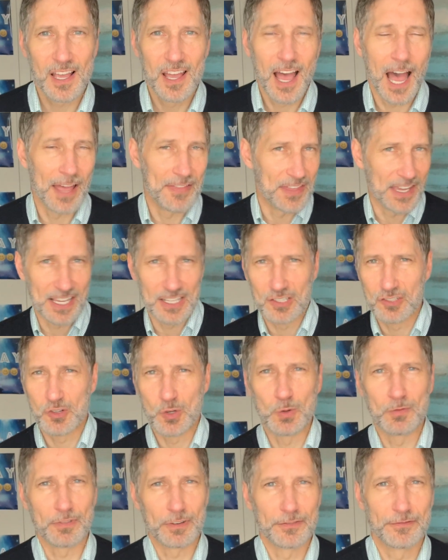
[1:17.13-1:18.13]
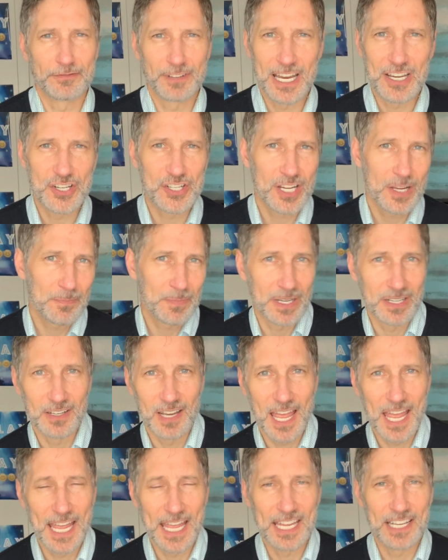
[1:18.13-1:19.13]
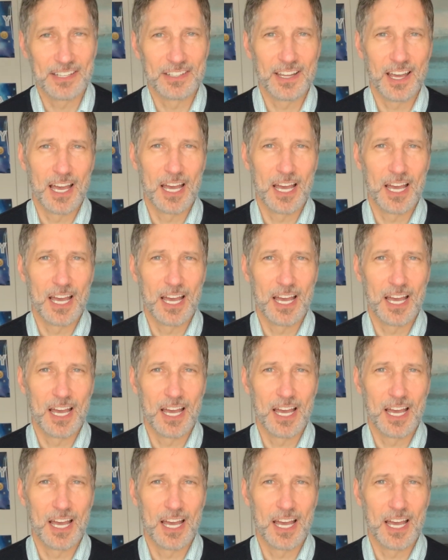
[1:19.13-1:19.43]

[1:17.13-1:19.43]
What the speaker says: I think it's true for friendship and